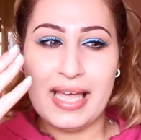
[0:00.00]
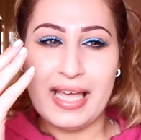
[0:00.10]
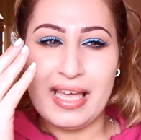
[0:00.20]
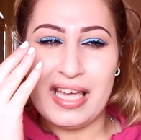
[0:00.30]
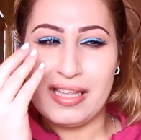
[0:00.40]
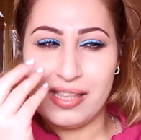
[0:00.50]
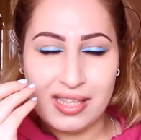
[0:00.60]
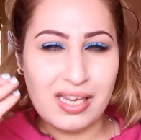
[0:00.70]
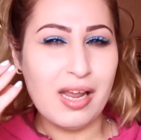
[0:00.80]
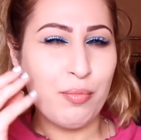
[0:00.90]

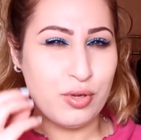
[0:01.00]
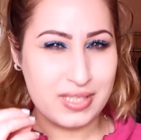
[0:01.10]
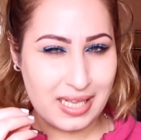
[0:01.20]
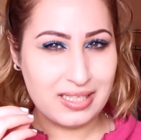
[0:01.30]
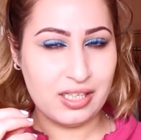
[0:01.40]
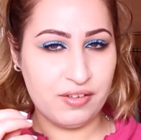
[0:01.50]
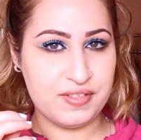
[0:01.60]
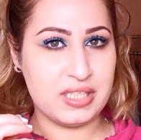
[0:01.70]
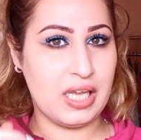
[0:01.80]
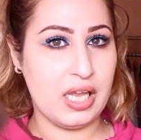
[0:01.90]
thinner, more sensitive
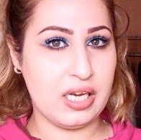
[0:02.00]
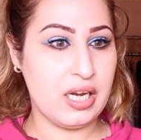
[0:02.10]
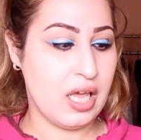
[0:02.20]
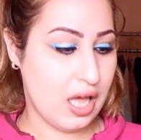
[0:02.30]
skin,